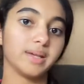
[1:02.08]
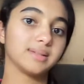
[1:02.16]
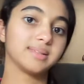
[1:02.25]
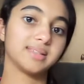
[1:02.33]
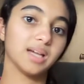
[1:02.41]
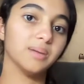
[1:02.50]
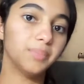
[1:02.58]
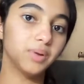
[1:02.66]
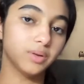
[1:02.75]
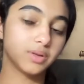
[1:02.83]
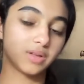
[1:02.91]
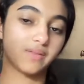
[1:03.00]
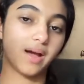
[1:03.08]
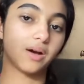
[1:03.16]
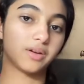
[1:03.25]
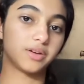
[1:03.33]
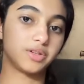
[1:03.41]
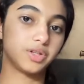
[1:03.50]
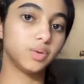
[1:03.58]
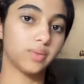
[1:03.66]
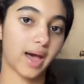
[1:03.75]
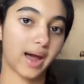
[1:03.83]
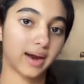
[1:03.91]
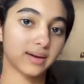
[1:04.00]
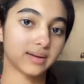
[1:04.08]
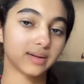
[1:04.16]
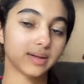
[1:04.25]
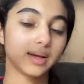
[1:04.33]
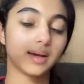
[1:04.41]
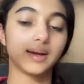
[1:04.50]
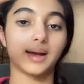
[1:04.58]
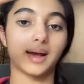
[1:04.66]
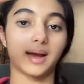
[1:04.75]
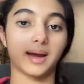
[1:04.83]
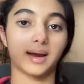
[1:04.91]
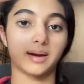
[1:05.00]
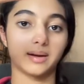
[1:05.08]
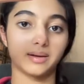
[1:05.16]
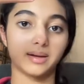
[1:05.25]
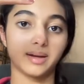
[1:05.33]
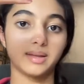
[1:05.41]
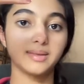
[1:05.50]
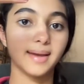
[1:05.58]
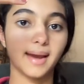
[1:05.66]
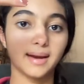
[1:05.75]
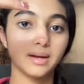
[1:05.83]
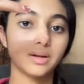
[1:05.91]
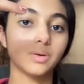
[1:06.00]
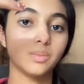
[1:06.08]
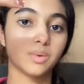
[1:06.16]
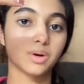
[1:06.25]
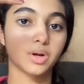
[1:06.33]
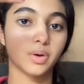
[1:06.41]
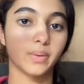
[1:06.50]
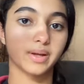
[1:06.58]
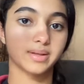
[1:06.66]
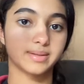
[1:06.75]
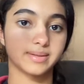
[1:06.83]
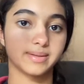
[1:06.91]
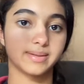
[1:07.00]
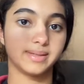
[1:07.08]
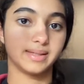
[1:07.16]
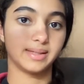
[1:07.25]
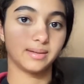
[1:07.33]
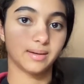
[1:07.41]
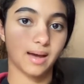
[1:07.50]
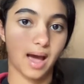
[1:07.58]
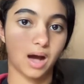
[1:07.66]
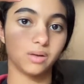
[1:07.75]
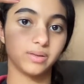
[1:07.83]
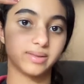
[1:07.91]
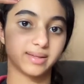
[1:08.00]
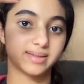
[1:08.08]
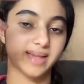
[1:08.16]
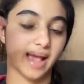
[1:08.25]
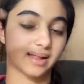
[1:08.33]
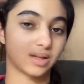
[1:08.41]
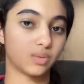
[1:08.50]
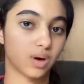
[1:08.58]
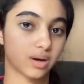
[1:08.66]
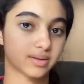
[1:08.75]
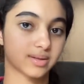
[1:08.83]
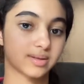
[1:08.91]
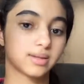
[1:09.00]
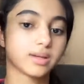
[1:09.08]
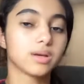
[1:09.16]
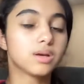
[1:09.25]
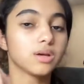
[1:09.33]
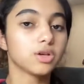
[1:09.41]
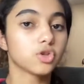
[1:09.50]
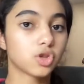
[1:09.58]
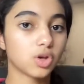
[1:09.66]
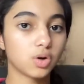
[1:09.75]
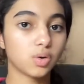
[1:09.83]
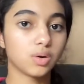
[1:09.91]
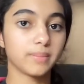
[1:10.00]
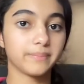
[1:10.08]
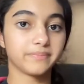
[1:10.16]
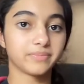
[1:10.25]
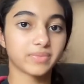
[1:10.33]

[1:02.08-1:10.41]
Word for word: examples of how to do that. And in the end, we're going to see how this exactly works. So